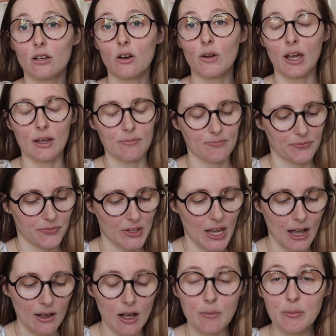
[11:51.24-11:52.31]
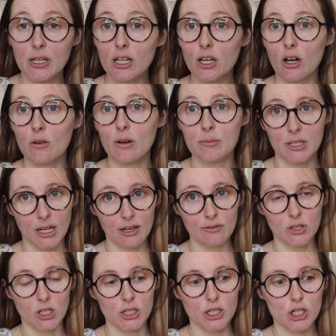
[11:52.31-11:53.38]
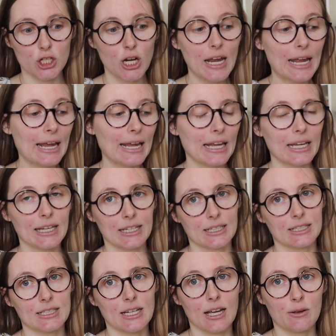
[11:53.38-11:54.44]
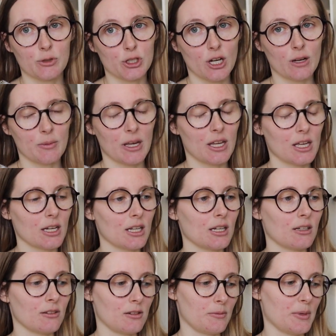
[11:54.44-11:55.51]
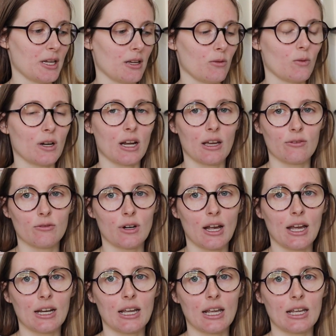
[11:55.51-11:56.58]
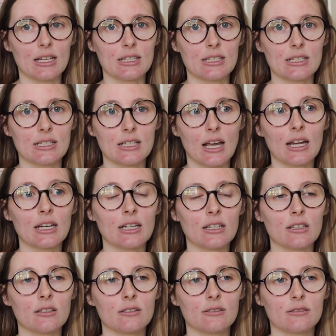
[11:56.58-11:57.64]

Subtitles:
Okay, yeah, I'm gonna go. I'm gonna have lunch, and I will check back in a little bit when I've read and decided